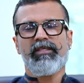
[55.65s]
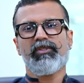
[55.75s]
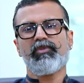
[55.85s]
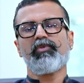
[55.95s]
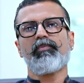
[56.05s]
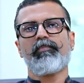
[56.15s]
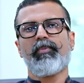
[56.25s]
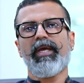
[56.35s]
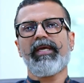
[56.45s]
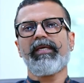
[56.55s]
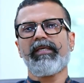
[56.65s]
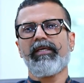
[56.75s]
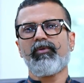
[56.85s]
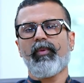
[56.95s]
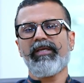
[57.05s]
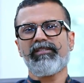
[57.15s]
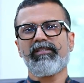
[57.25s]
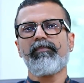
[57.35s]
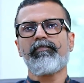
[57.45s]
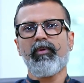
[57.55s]
So to break it into very
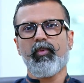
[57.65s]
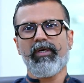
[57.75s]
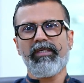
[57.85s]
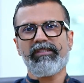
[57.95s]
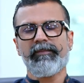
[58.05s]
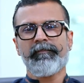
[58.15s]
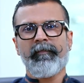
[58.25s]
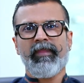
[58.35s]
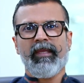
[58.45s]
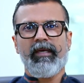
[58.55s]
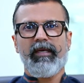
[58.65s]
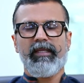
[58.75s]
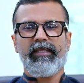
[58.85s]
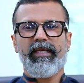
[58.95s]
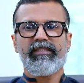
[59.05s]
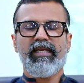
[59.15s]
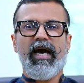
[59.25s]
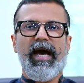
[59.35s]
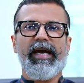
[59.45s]
simple words, there is an